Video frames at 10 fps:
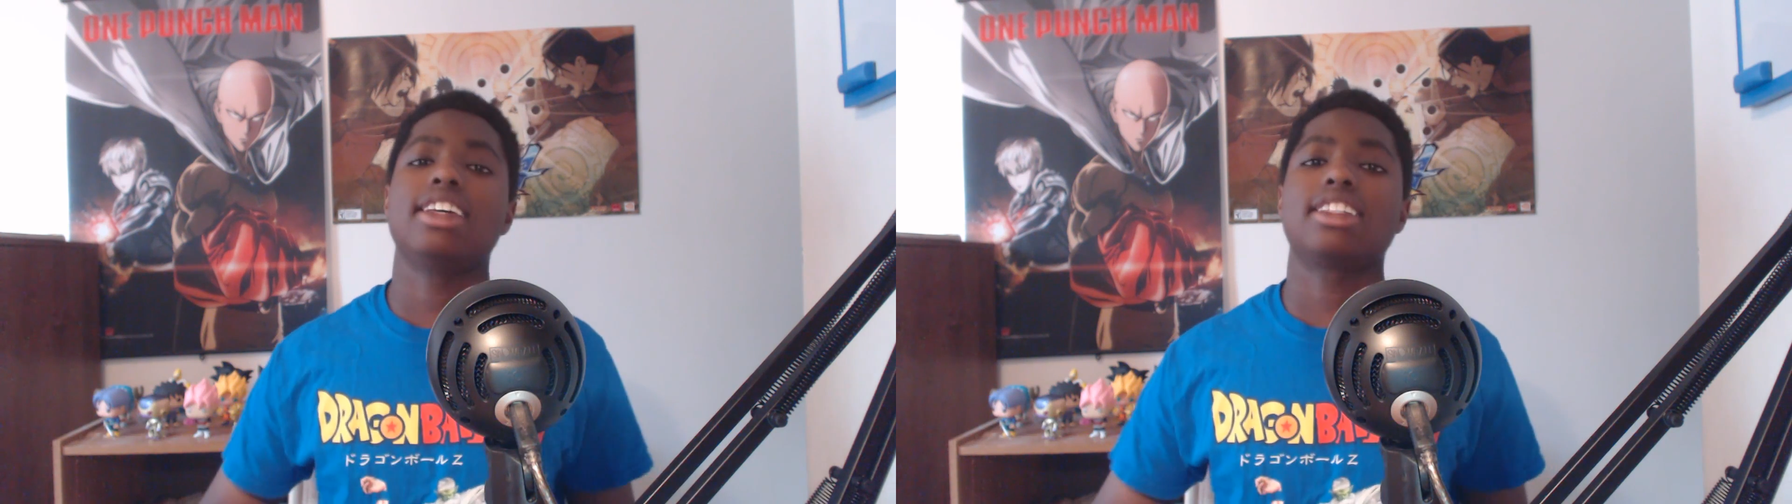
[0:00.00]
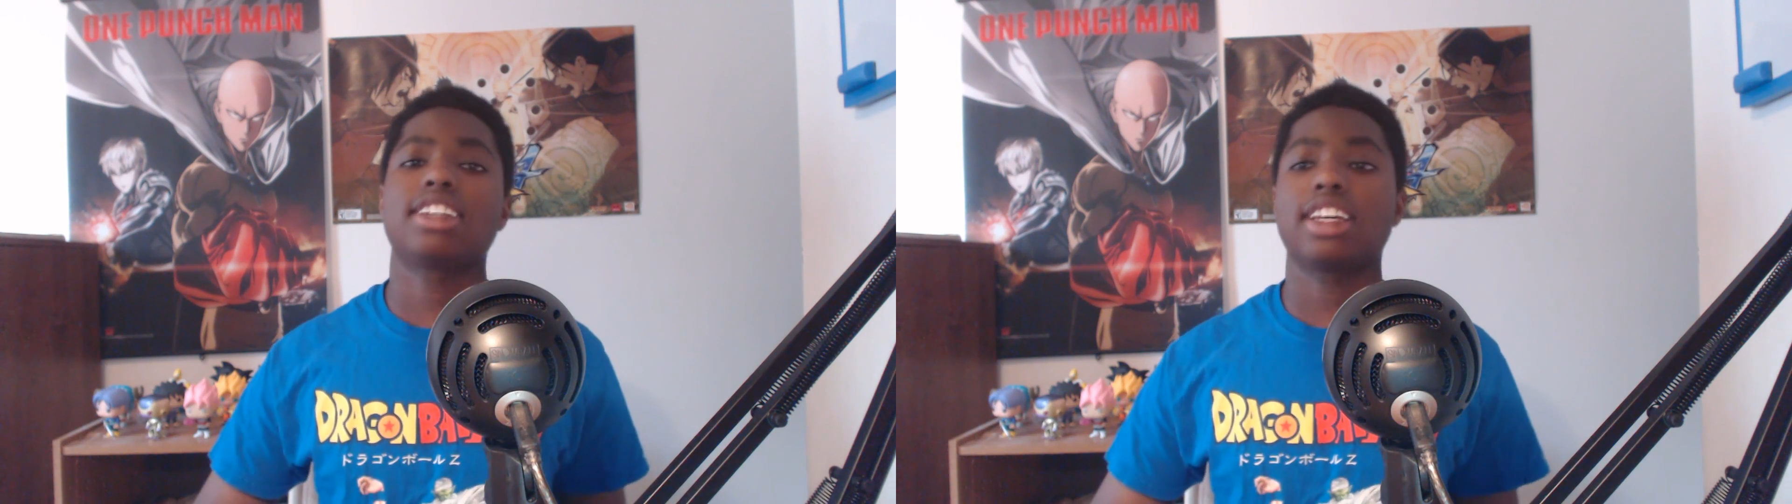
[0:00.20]

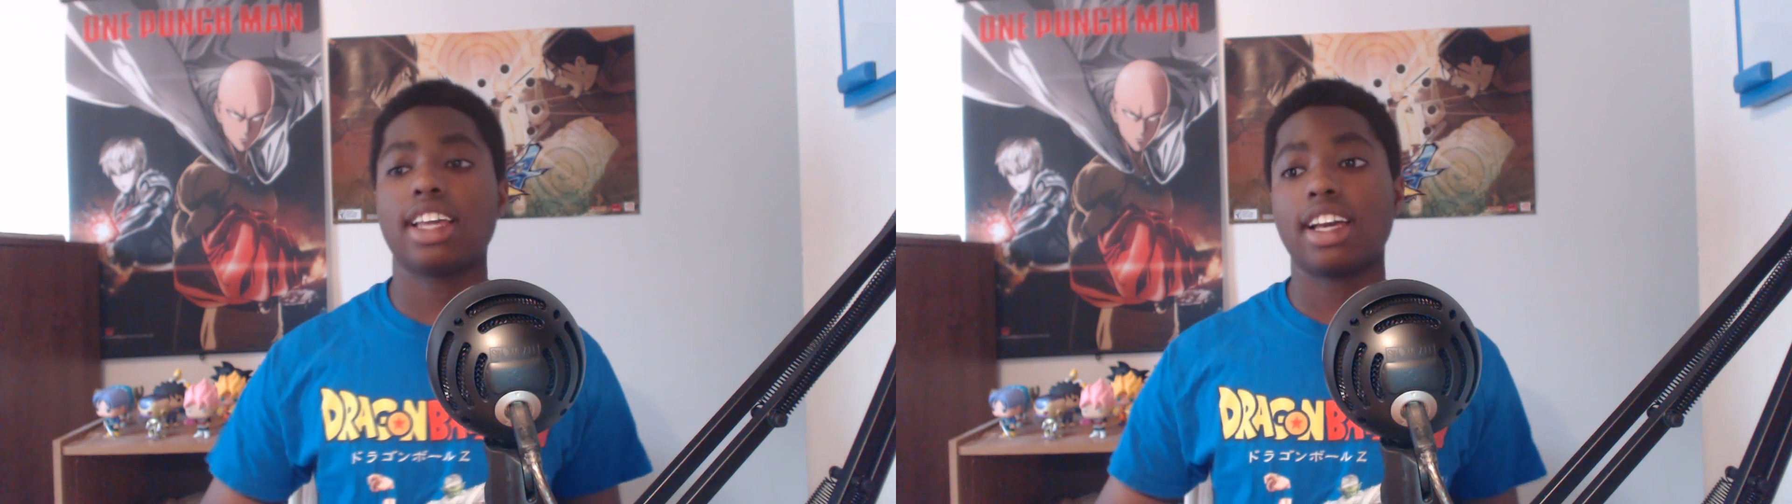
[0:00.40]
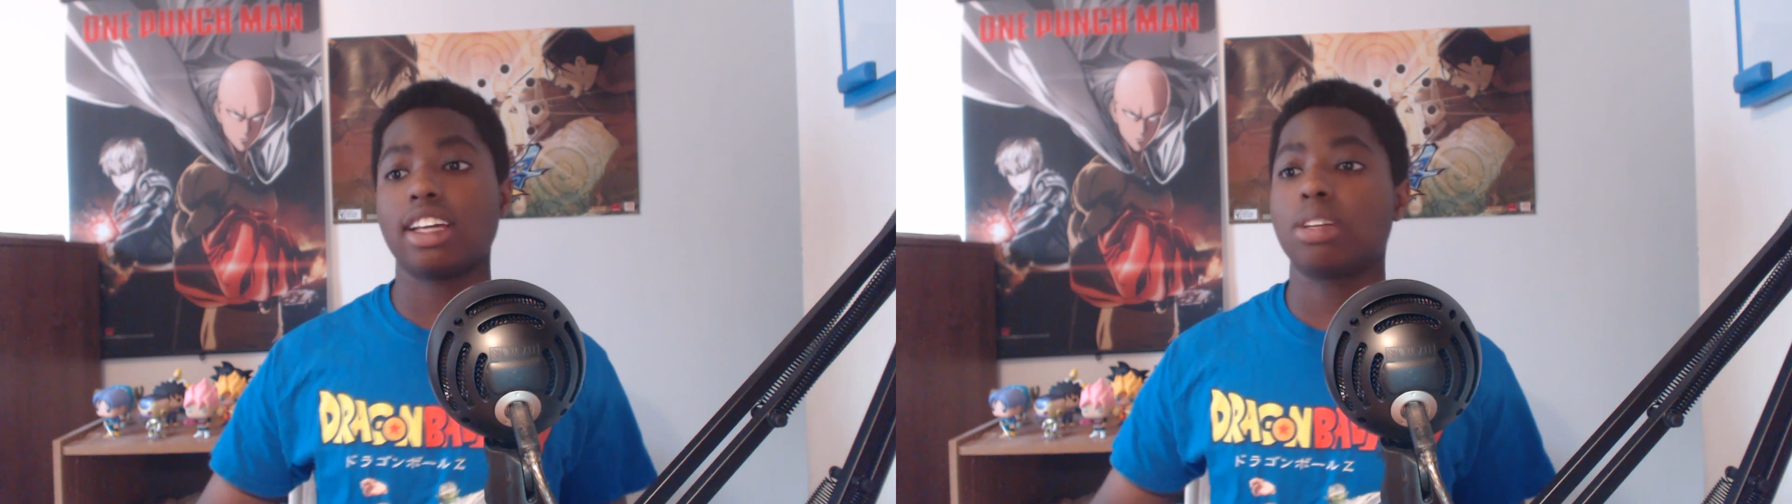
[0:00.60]
So yeah,
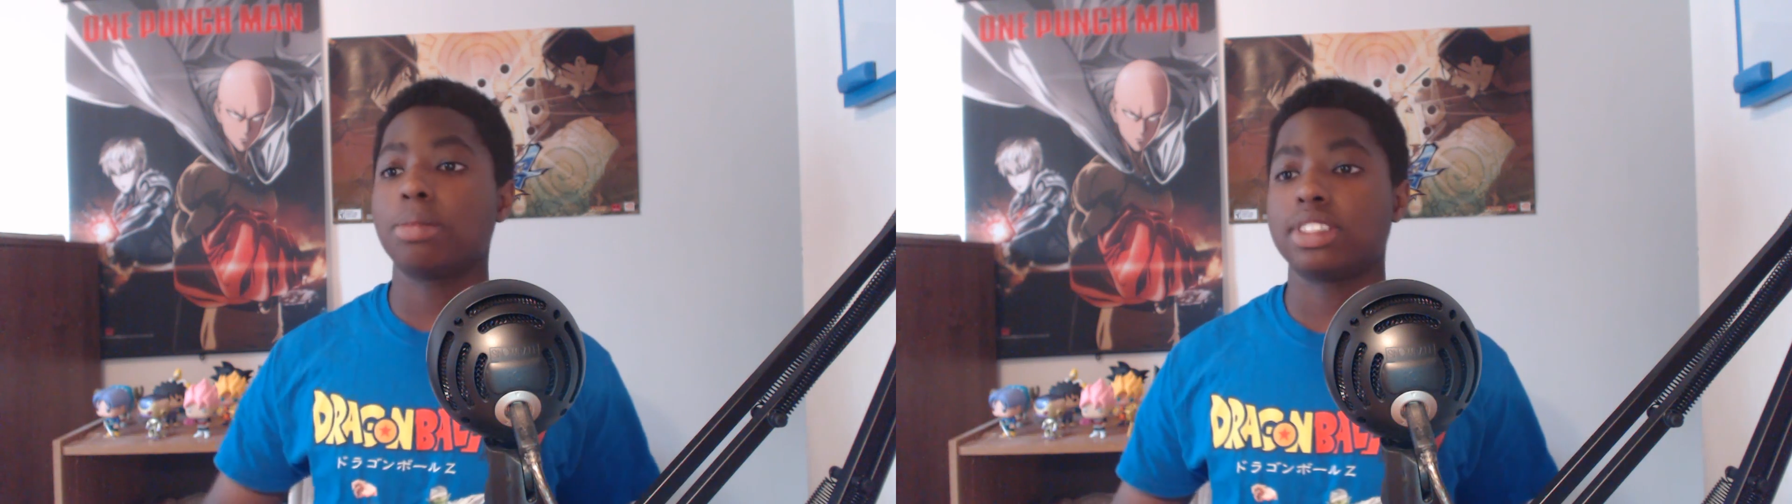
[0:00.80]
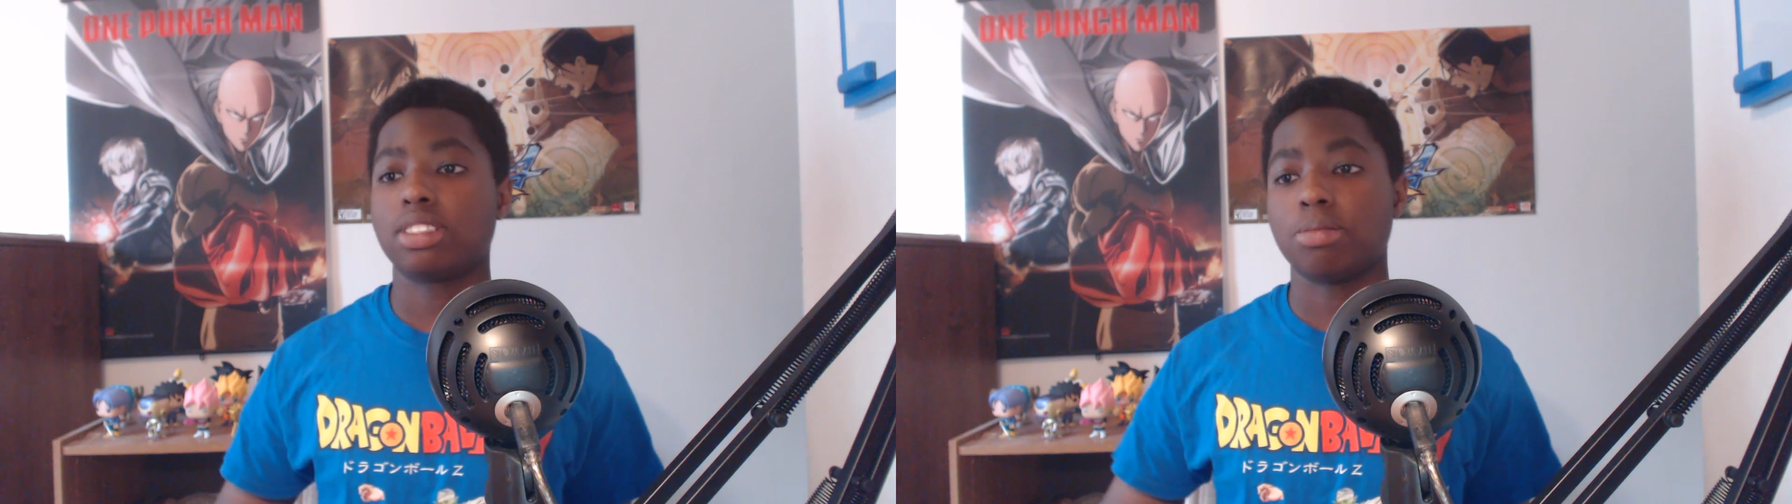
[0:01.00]
that kind of
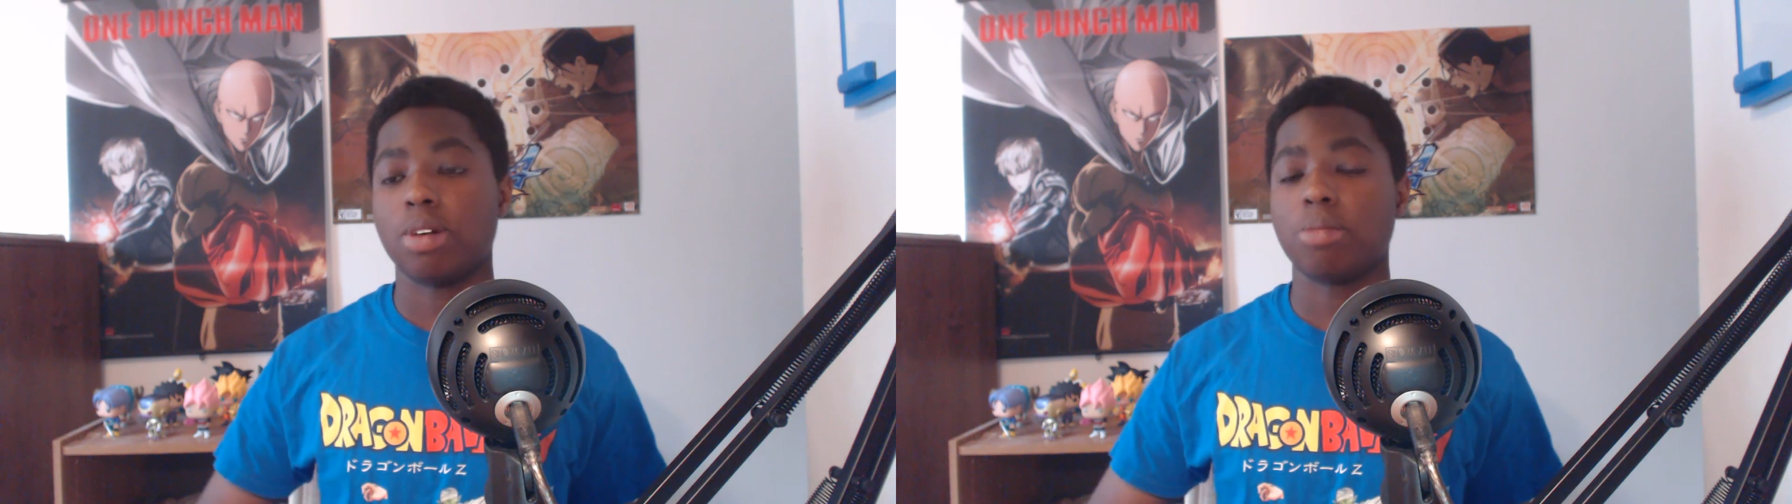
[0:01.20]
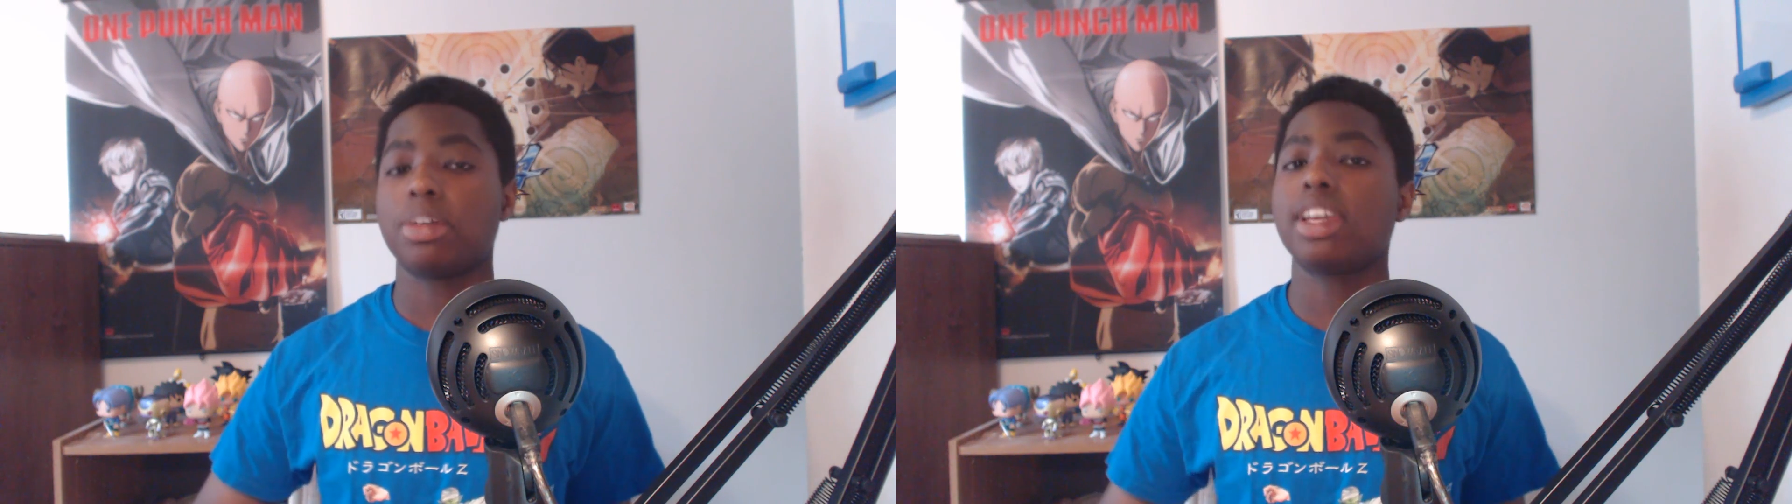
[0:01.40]
messed him
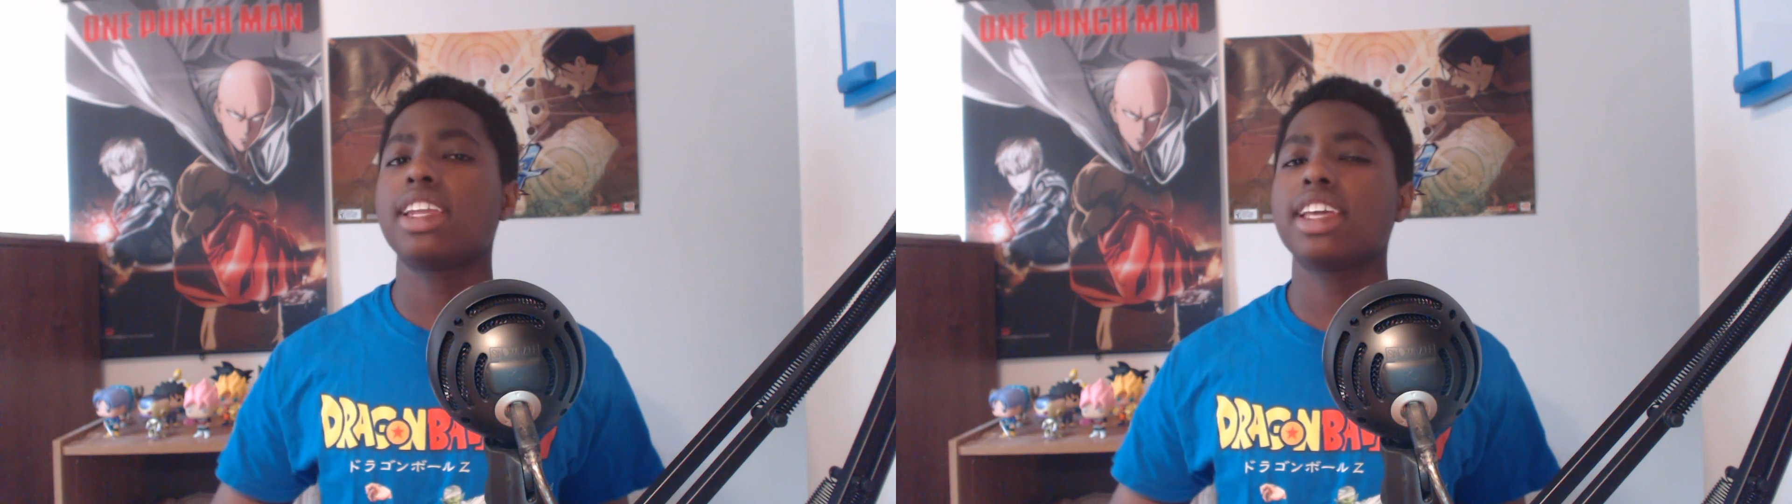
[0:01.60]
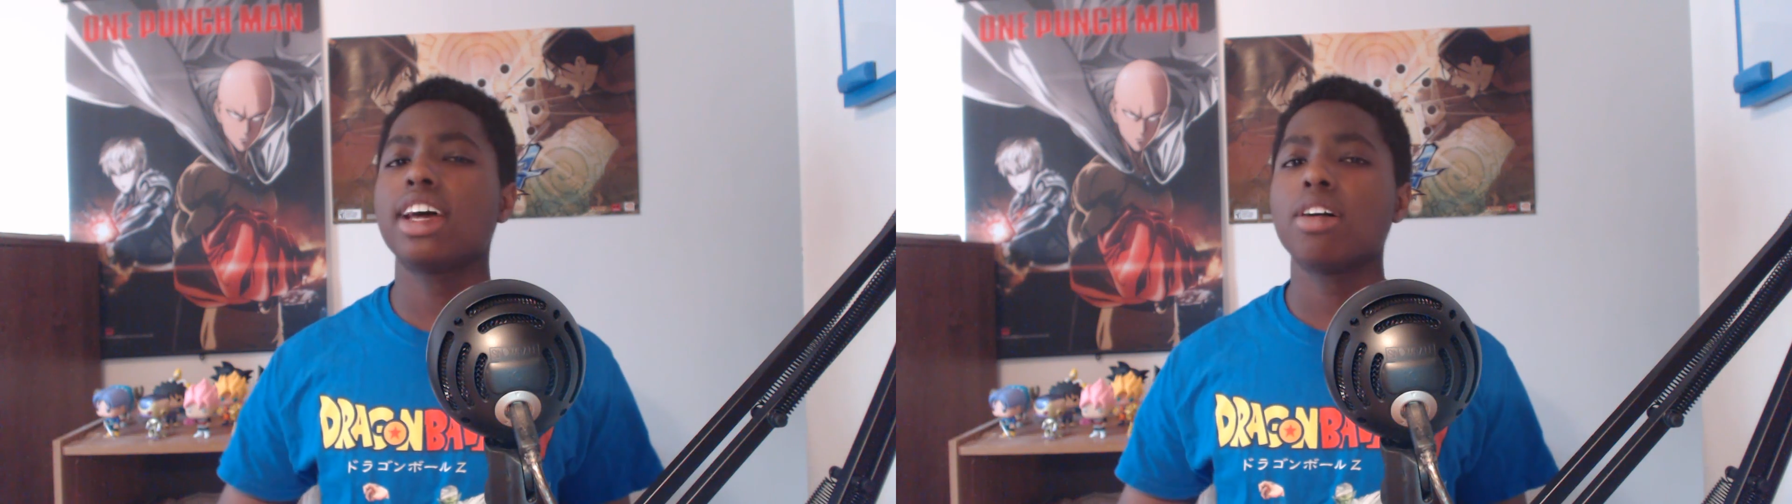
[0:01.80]
up.
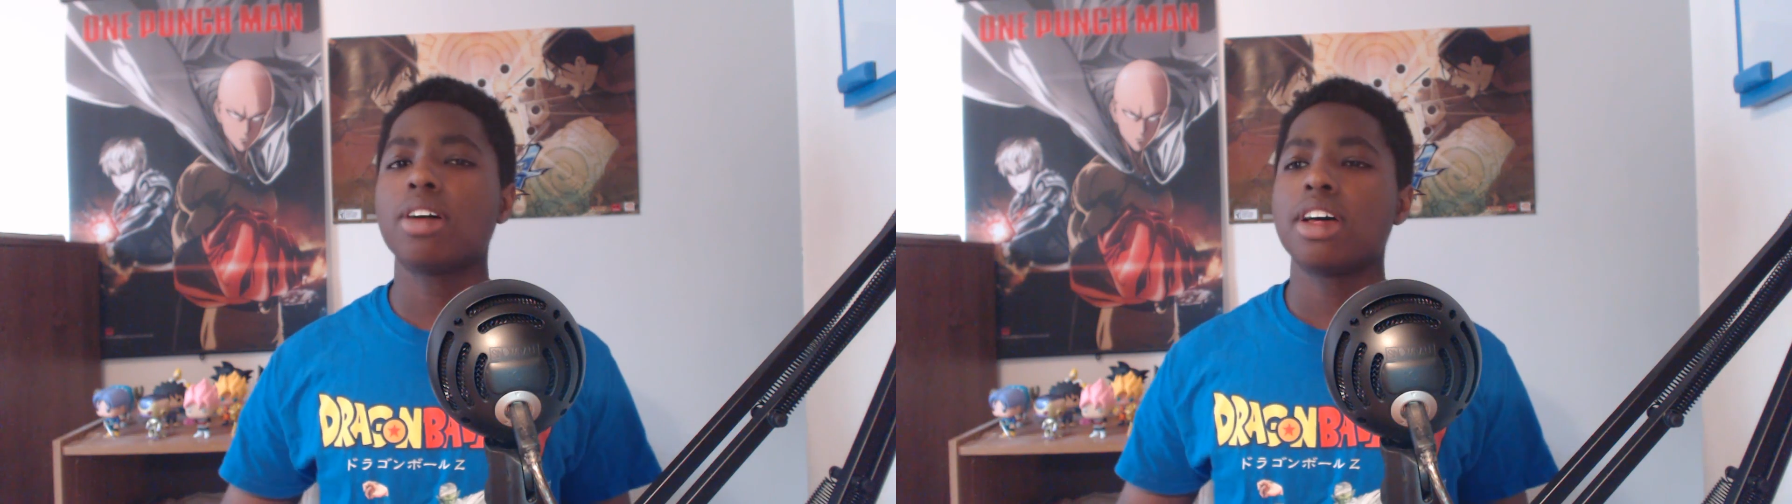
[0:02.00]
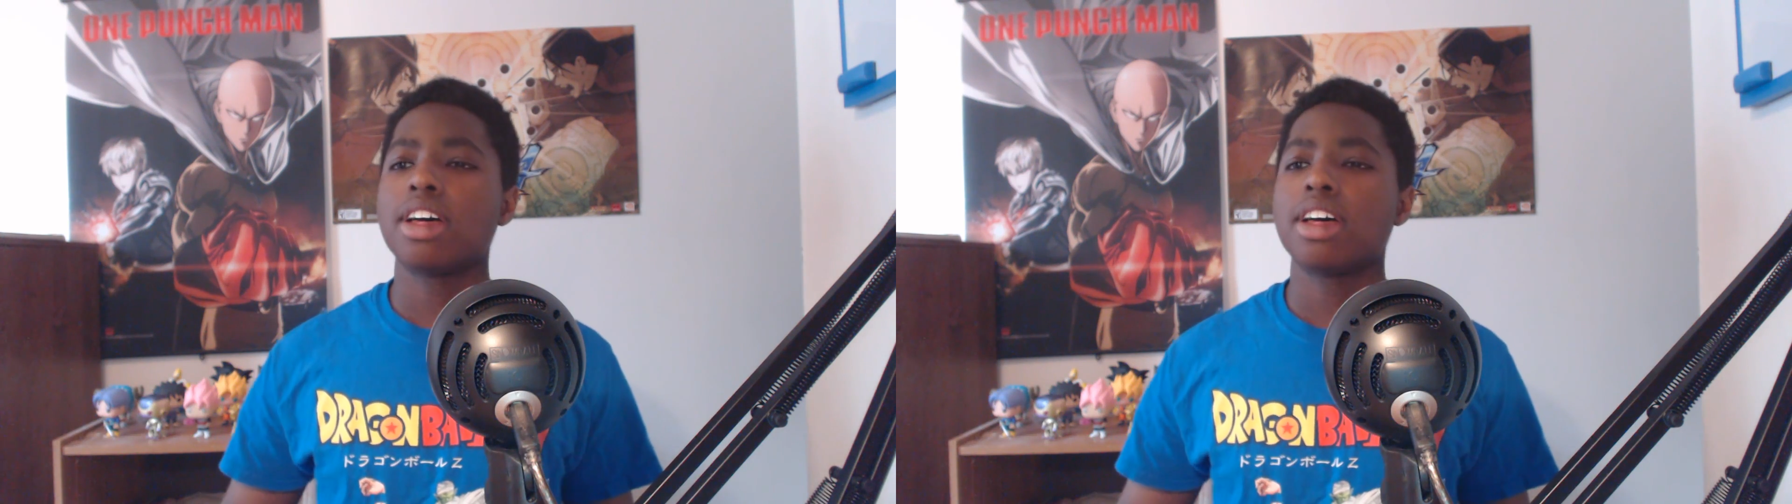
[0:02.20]
Anyhow,